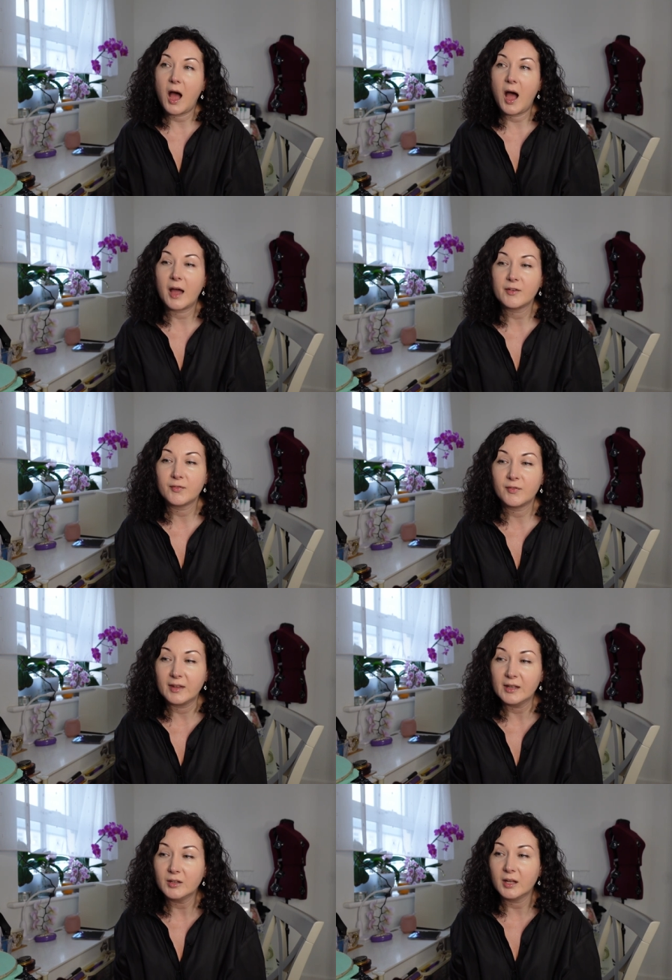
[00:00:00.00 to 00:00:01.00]
I
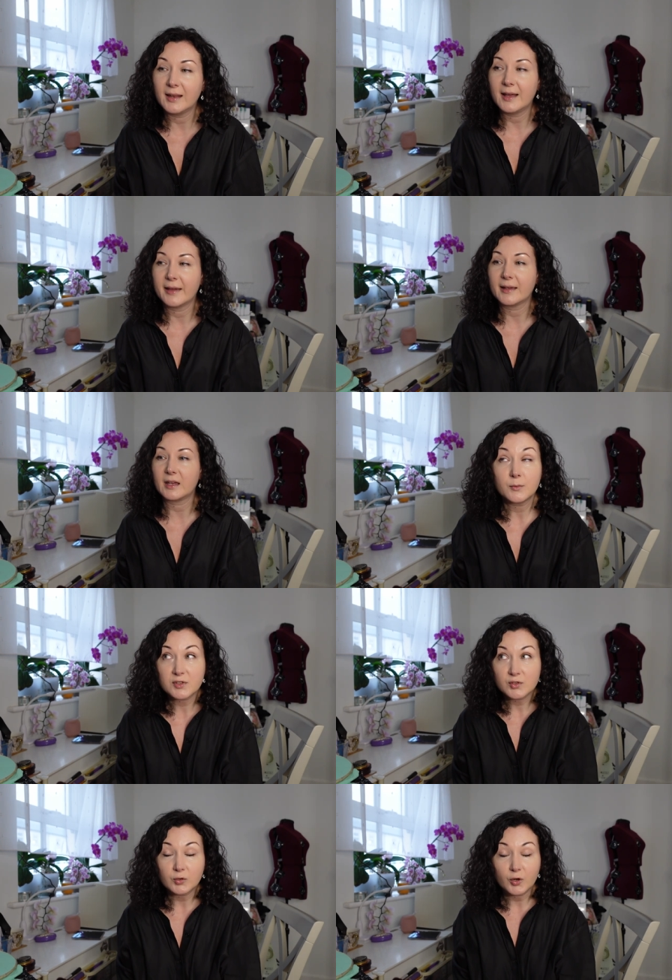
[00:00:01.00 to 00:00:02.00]
feel like it
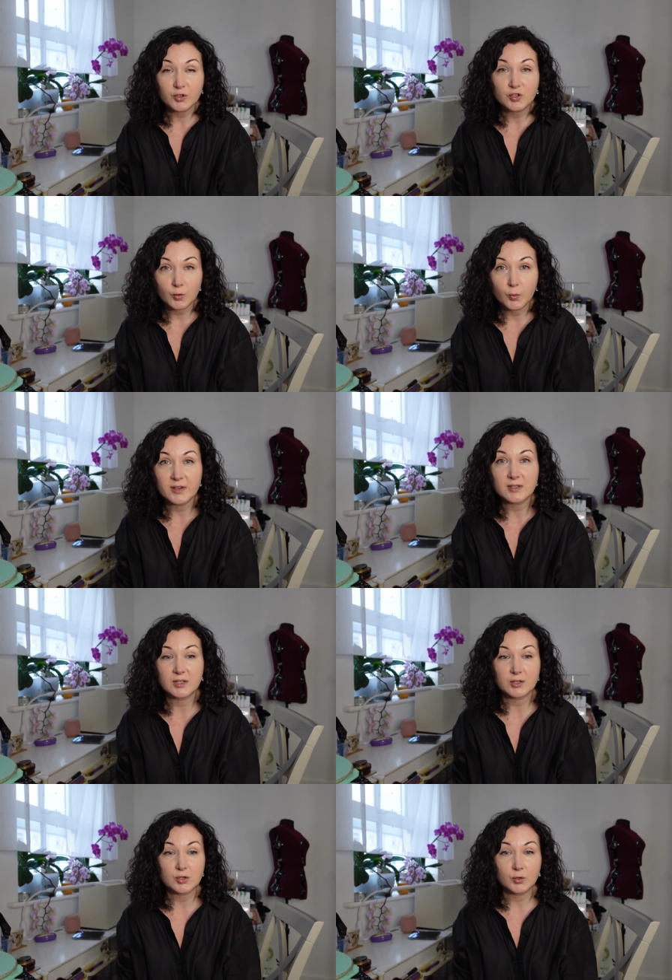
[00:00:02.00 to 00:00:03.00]
was not her
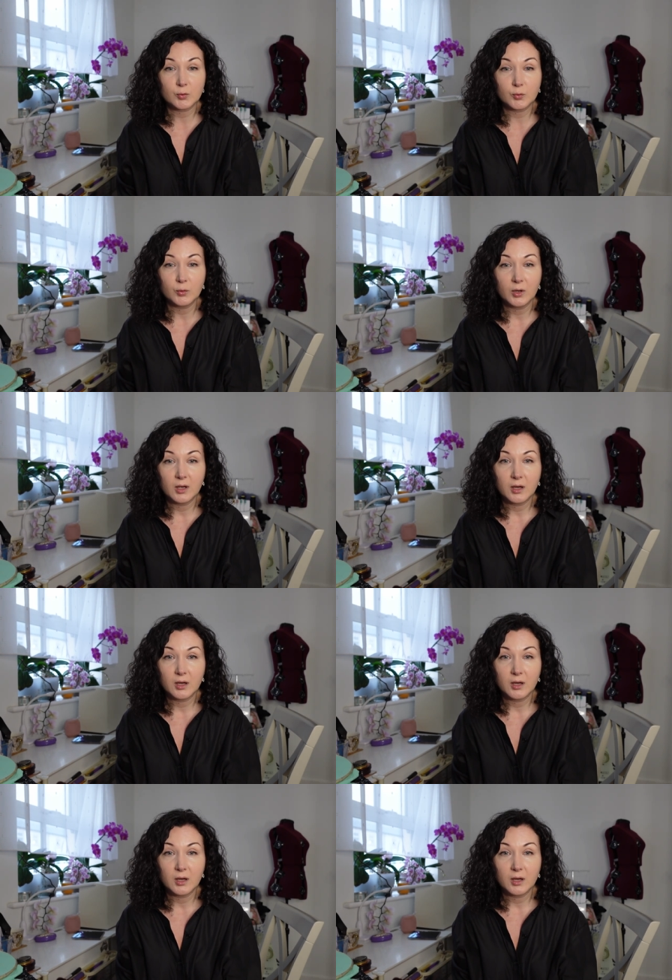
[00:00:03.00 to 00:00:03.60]
choice to